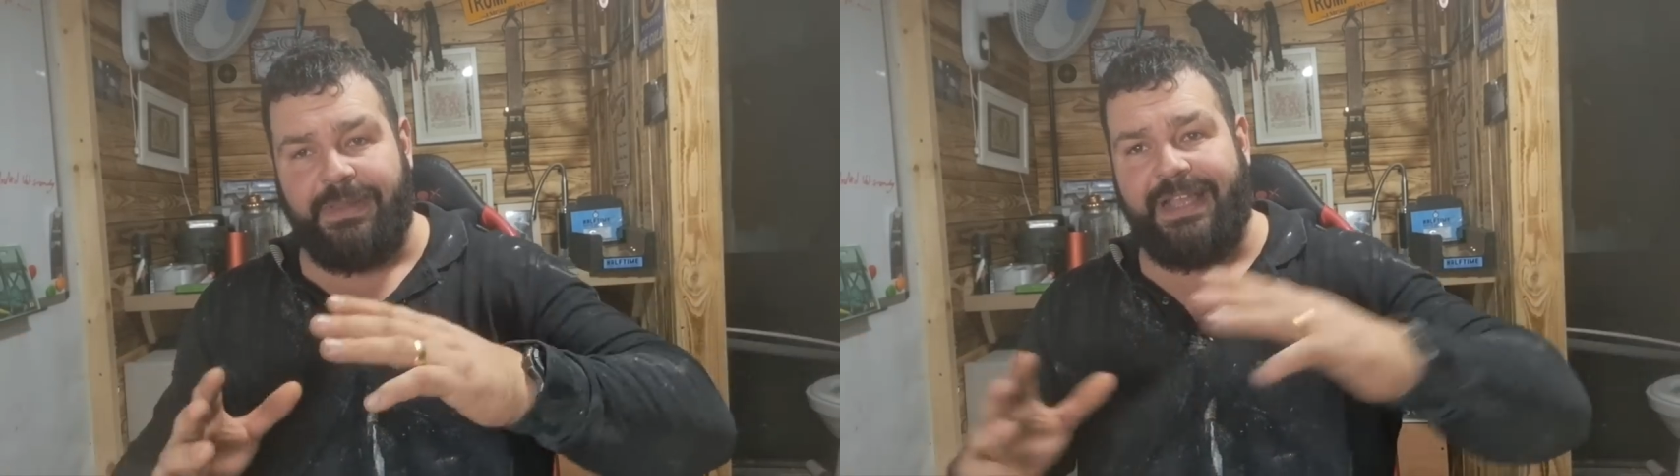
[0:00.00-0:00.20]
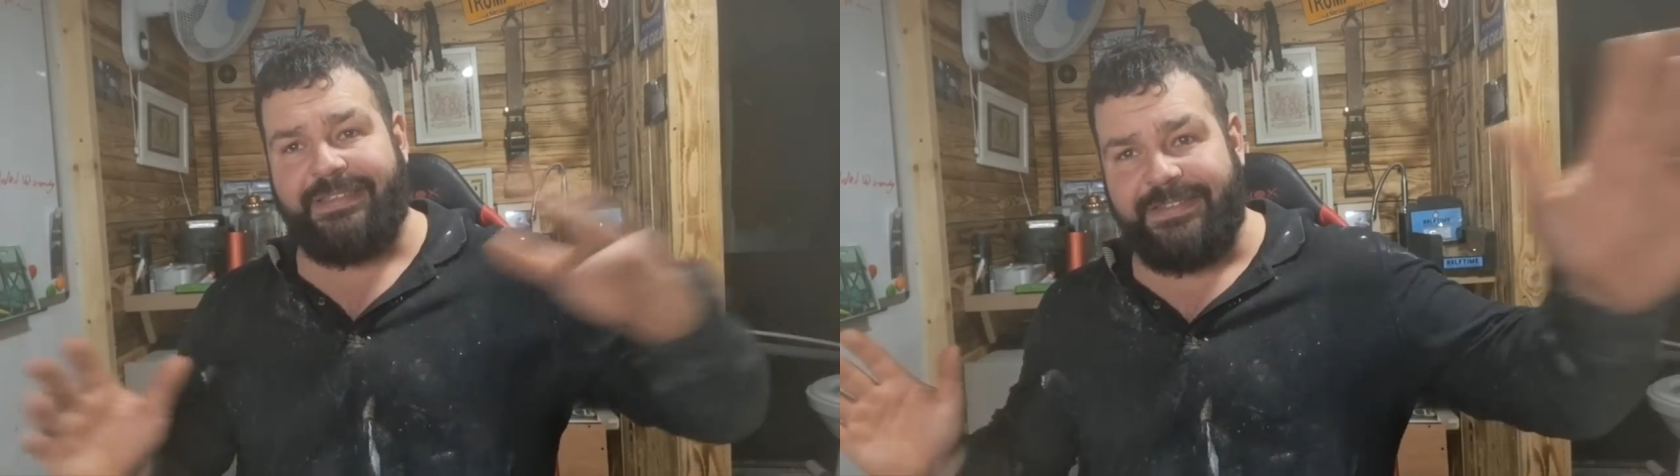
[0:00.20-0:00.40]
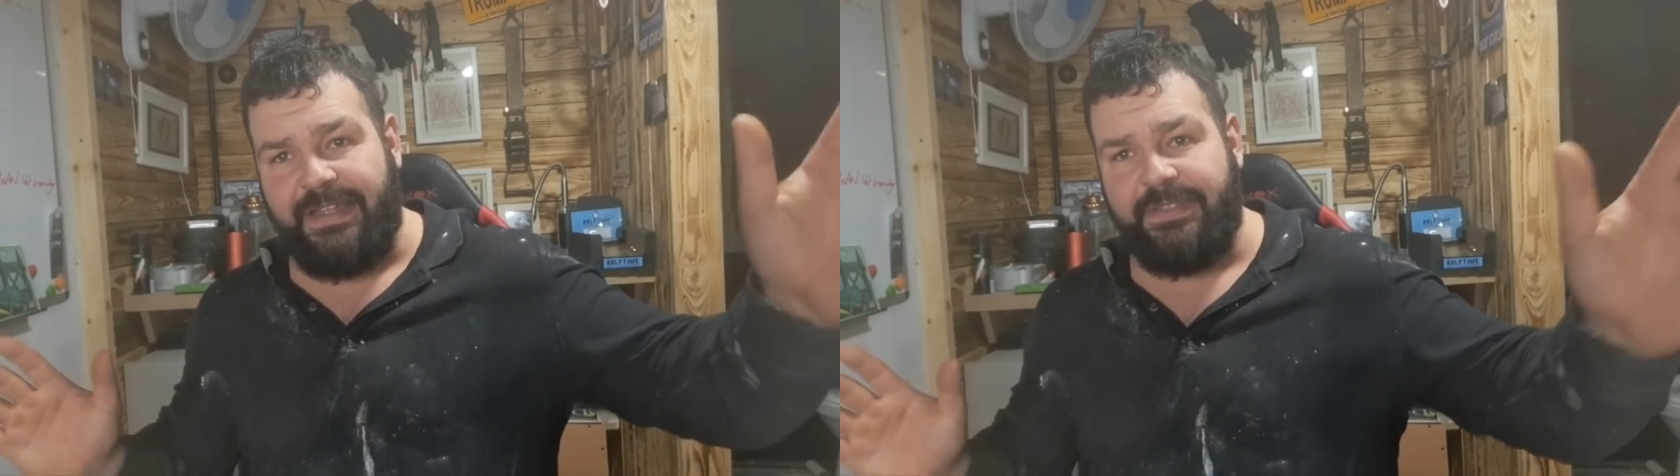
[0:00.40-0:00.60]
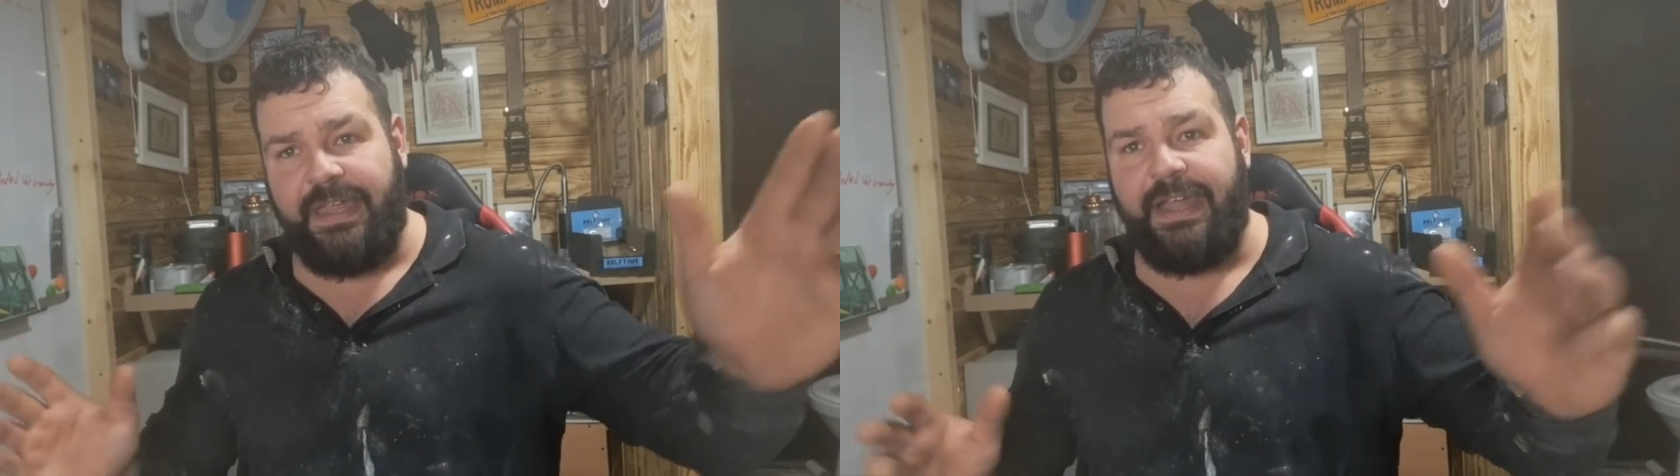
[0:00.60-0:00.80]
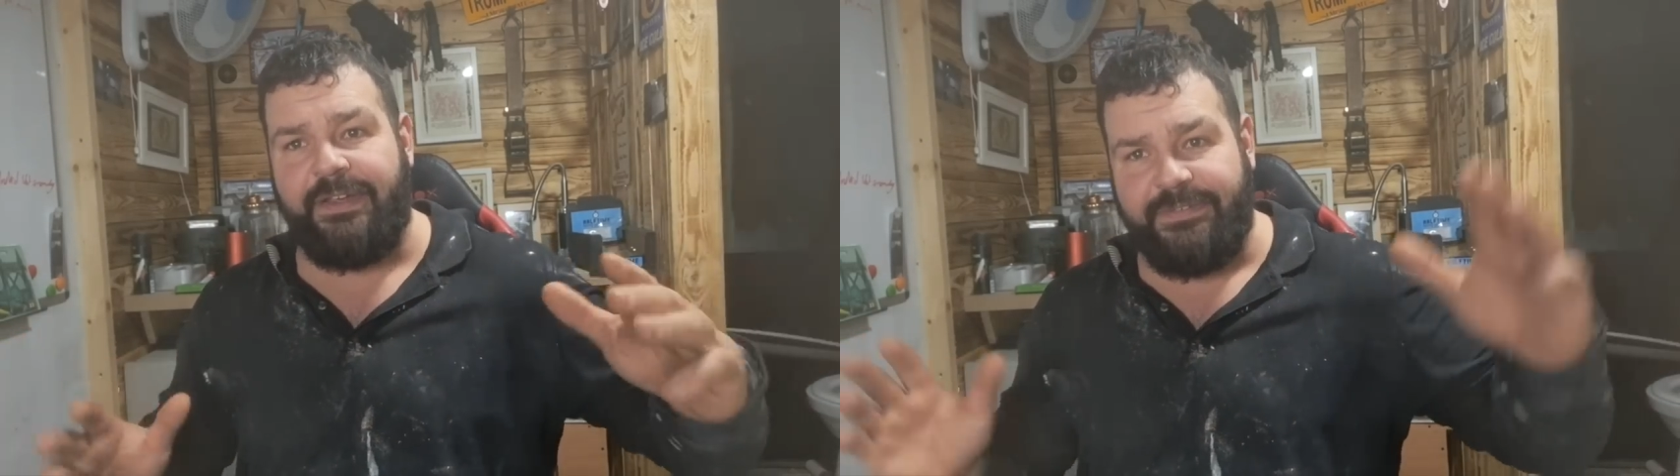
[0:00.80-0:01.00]
plaster,
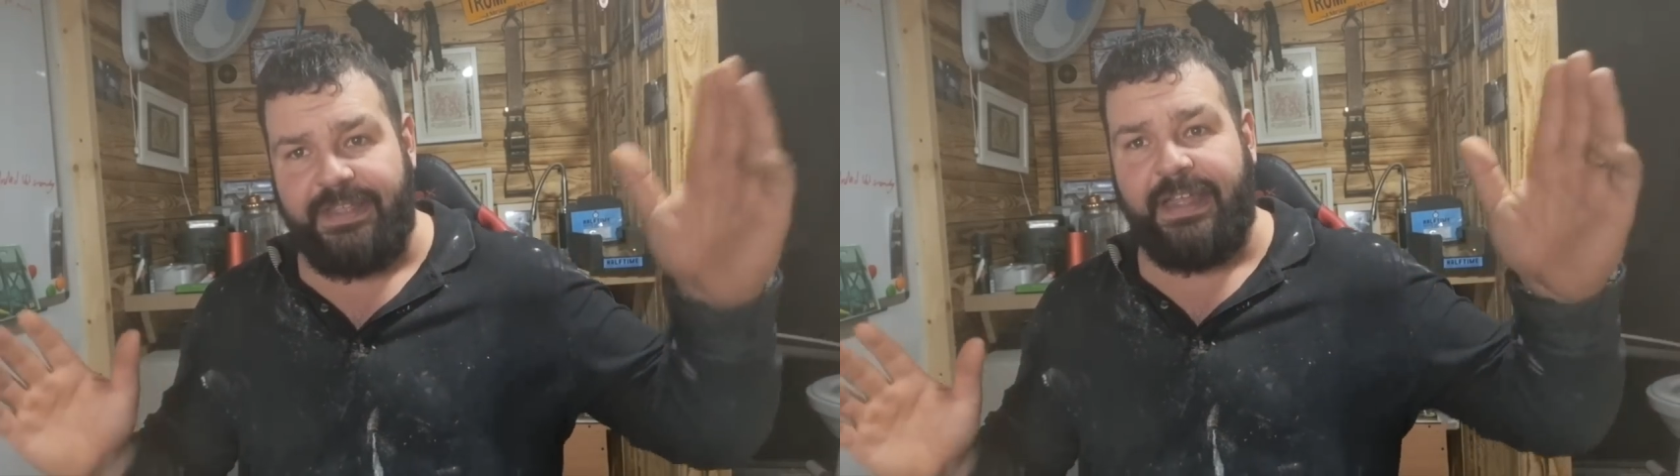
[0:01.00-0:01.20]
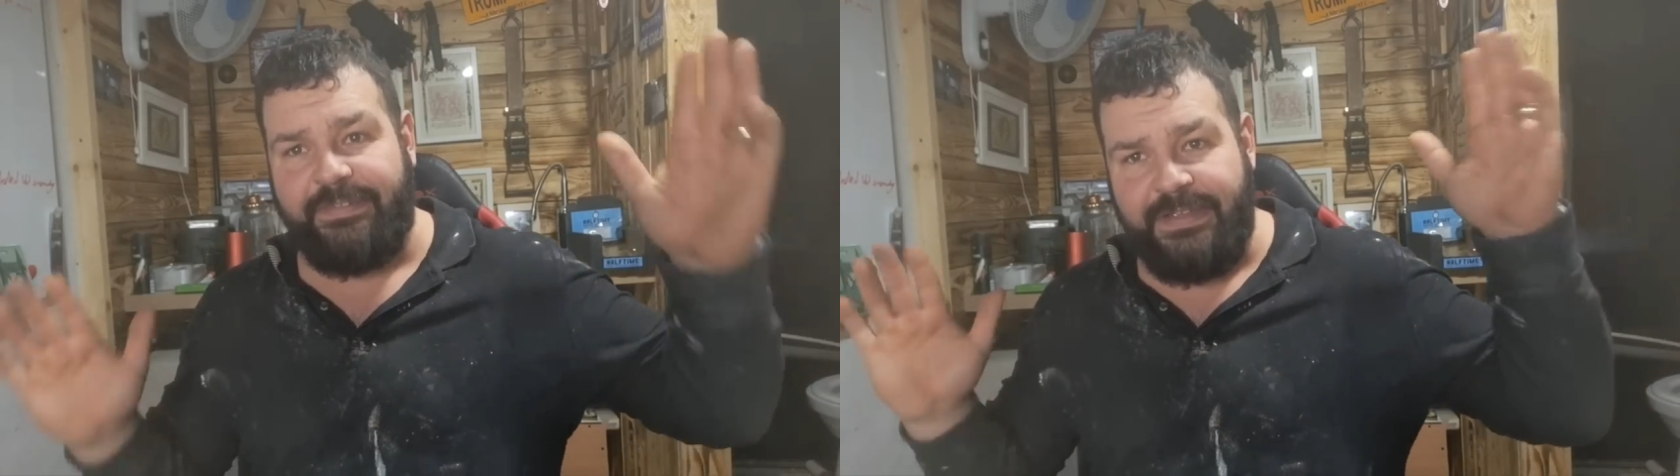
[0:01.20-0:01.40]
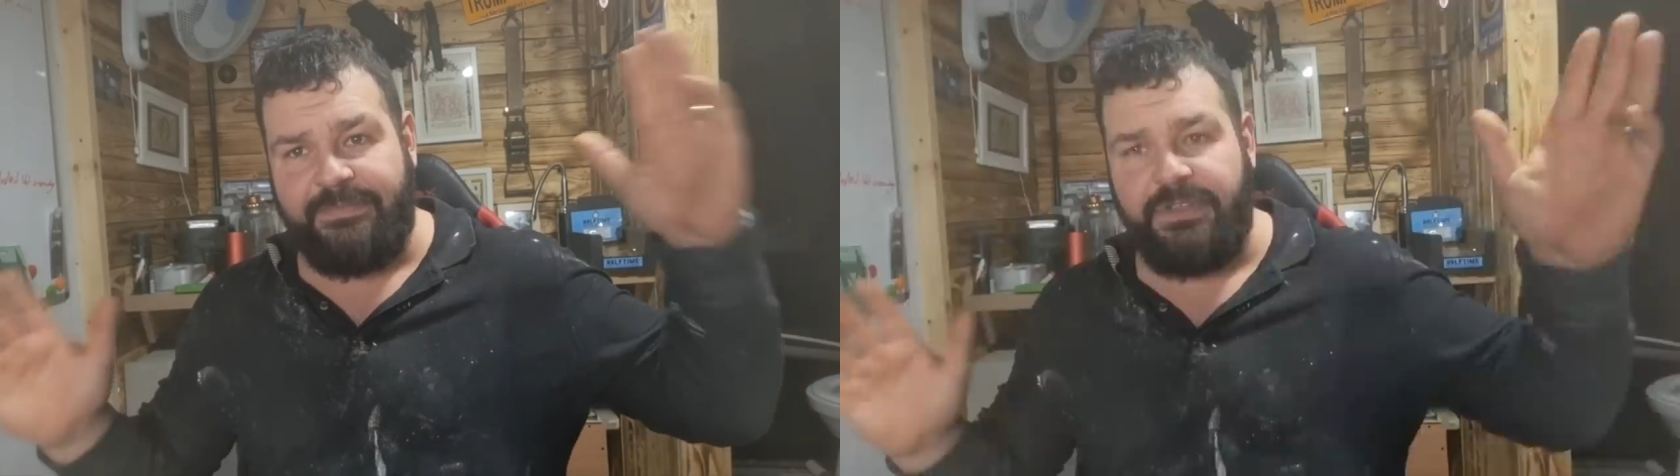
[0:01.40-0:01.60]
then I'd say that's a,